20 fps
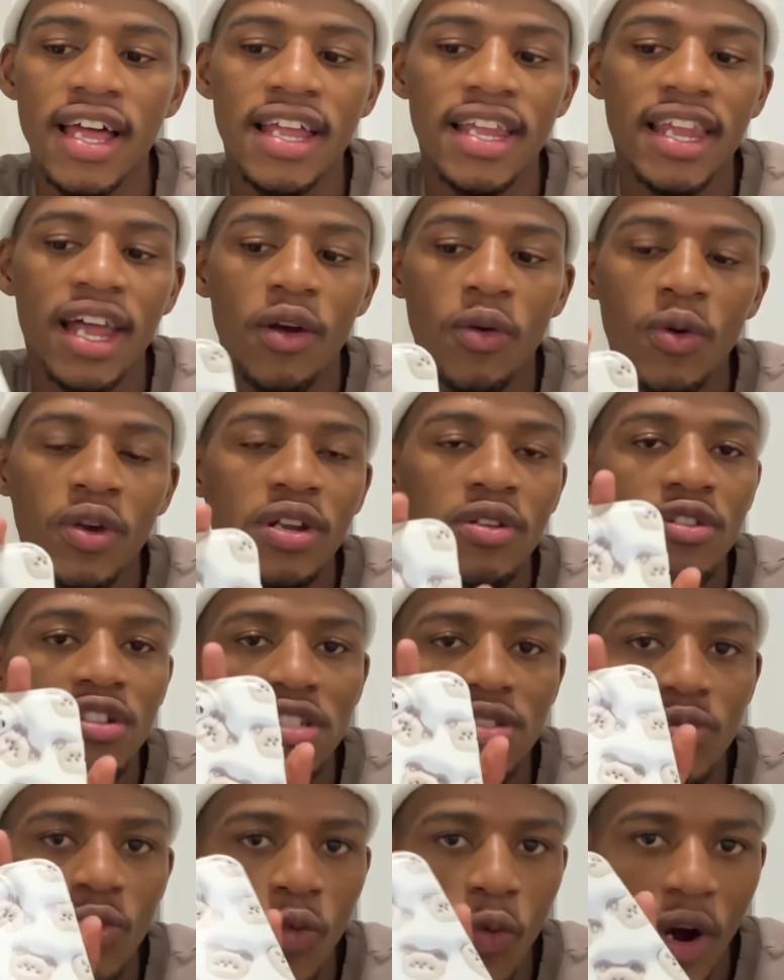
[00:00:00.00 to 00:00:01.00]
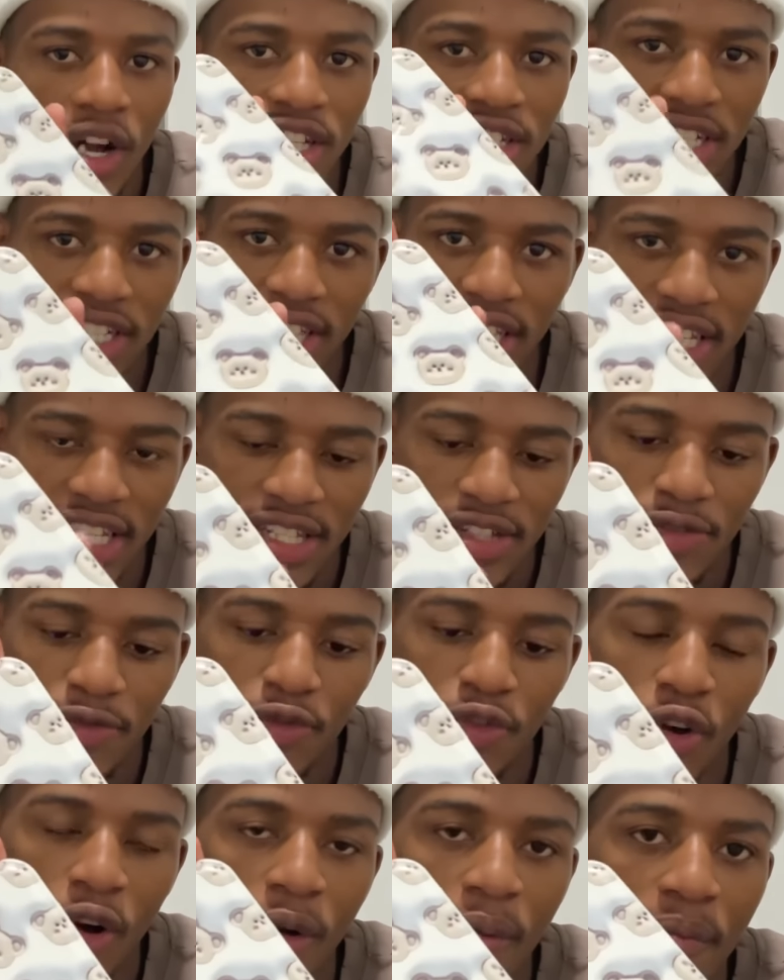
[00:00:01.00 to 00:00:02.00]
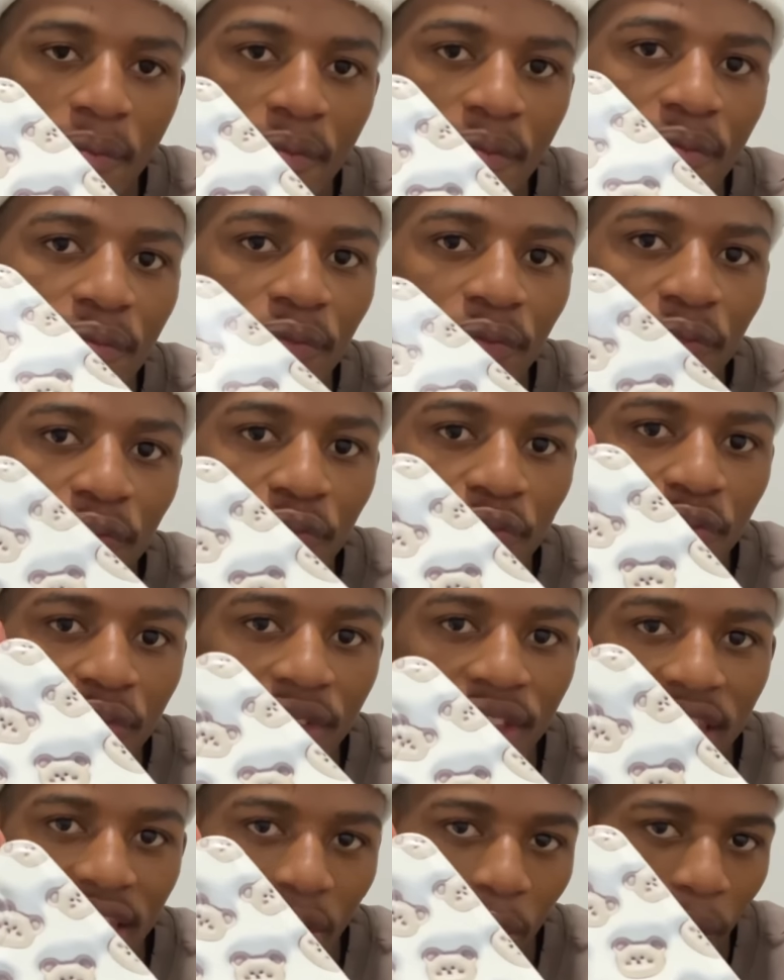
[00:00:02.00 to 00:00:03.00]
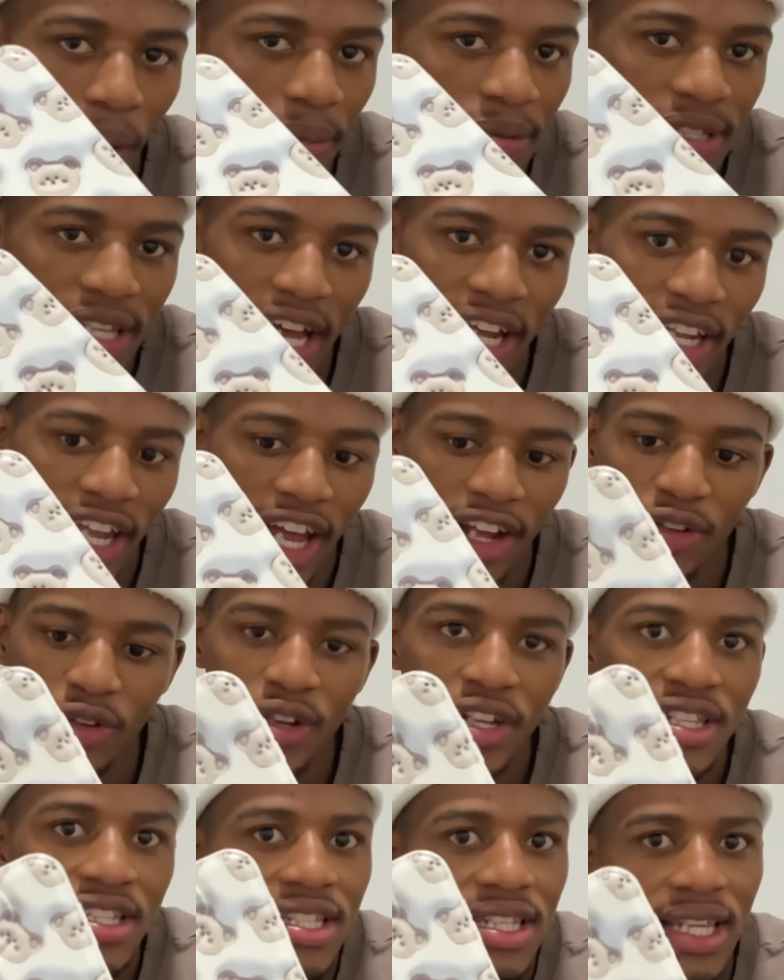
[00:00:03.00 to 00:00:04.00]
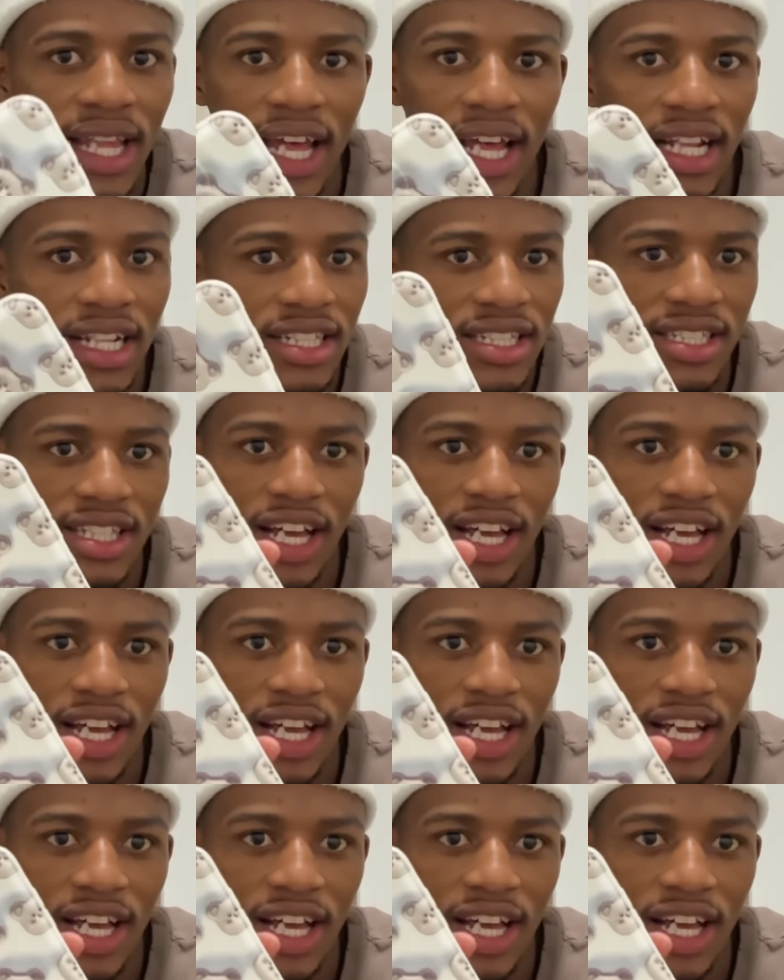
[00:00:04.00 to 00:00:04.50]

Like when I was watching this from the website, I thought it's that.